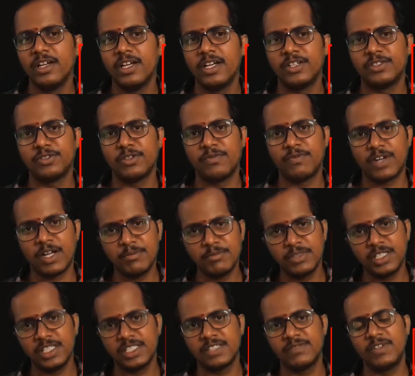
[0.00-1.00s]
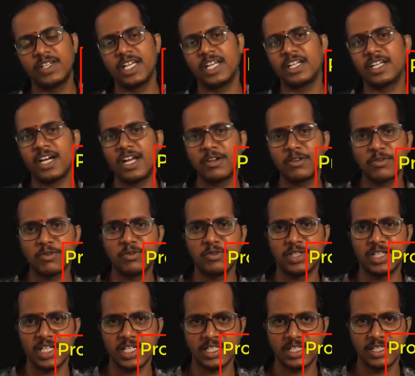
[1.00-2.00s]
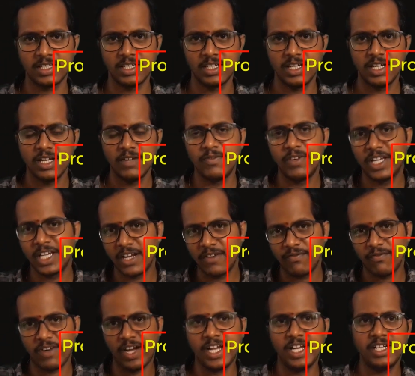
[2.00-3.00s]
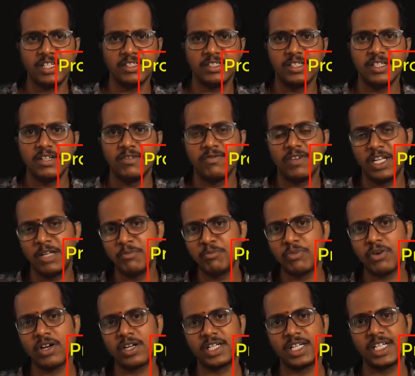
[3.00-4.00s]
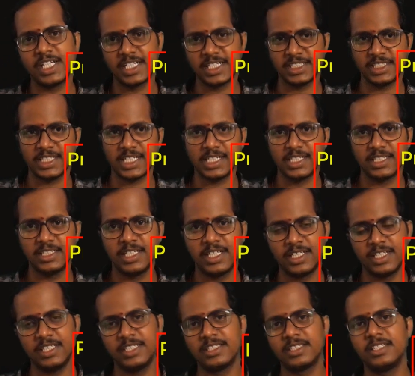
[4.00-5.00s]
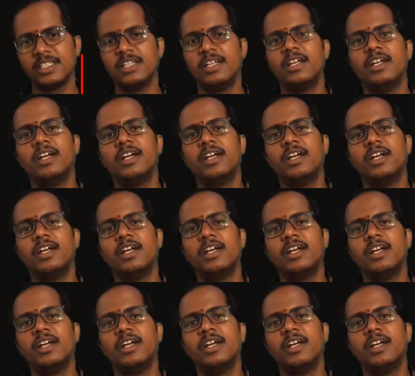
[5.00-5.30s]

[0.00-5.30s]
So from this we can conclude that we can find one important result, that is